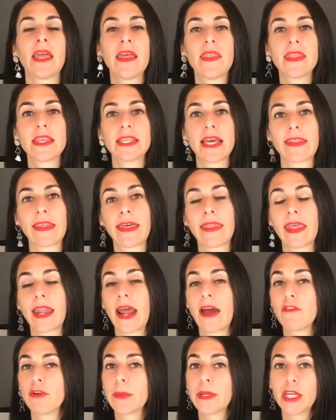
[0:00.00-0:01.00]
The deadline that
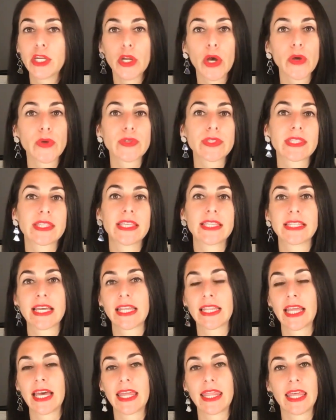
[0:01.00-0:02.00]
everybody knows, the
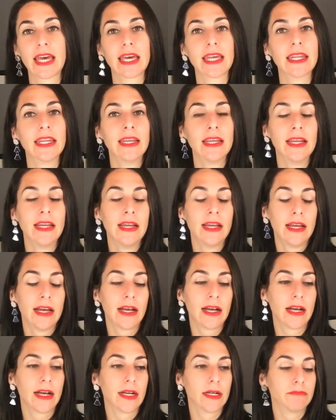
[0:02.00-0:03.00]
deadline that
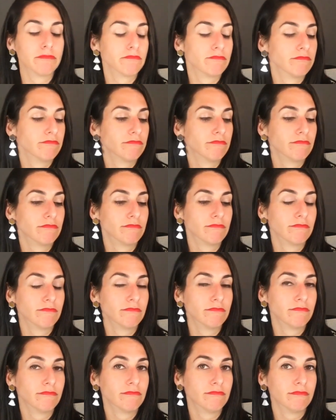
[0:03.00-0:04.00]
um,
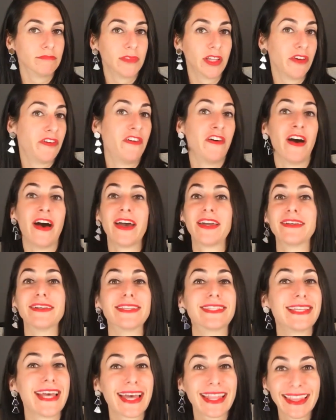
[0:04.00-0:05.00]
the final
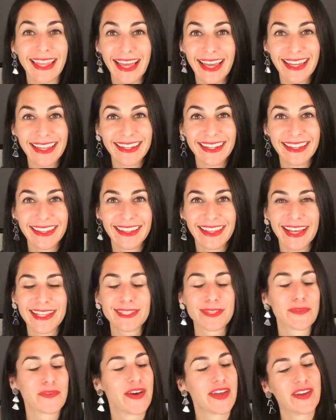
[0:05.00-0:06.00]
deadline. That's
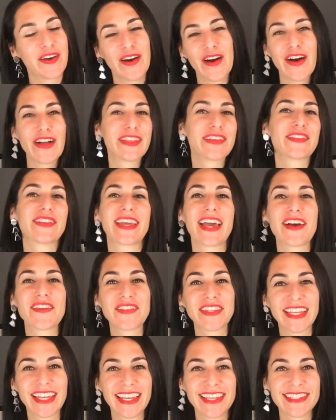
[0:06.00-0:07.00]
when all of the
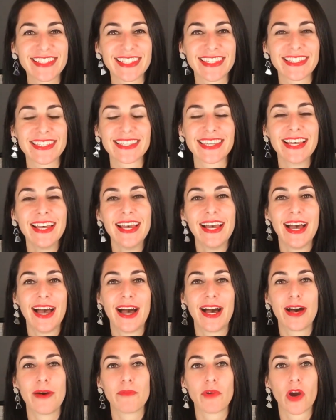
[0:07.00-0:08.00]
applications
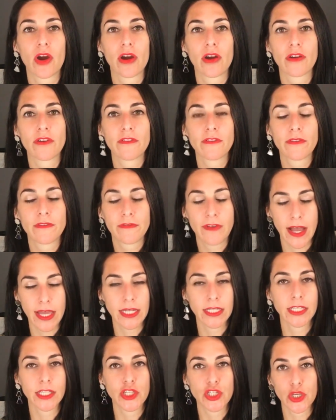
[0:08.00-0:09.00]
um, are
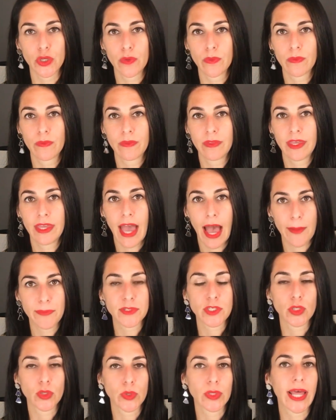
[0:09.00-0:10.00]
finally due, the
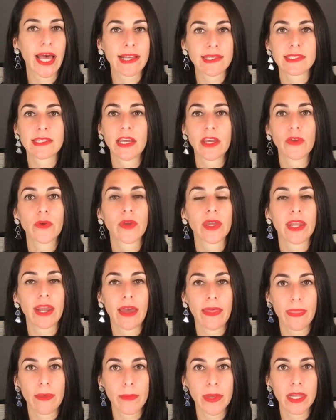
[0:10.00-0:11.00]
absolute last day you can
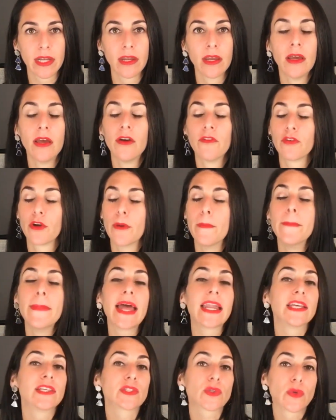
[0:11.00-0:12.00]
hand them in. For
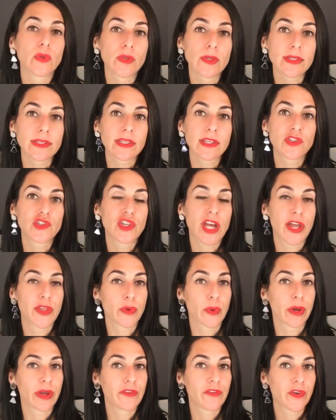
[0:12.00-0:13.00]
many schools, it's
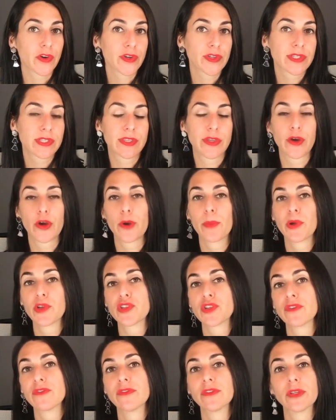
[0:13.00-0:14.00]
January 1st. There are a bunch
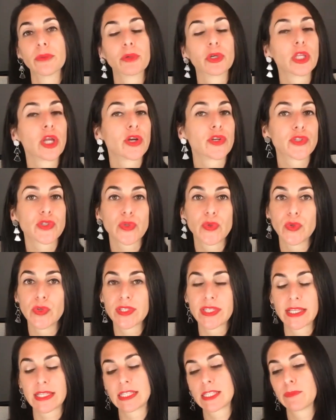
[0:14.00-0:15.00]
of liberal arts schools
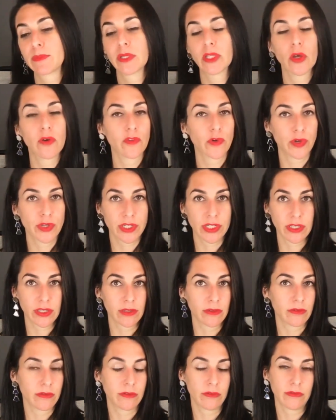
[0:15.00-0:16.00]
that spill over
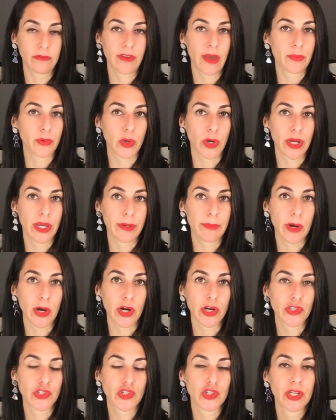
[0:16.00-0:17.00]
into February and
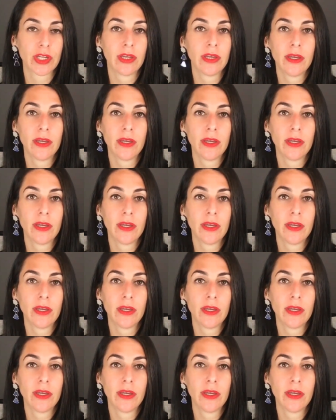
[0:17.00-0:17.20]
March.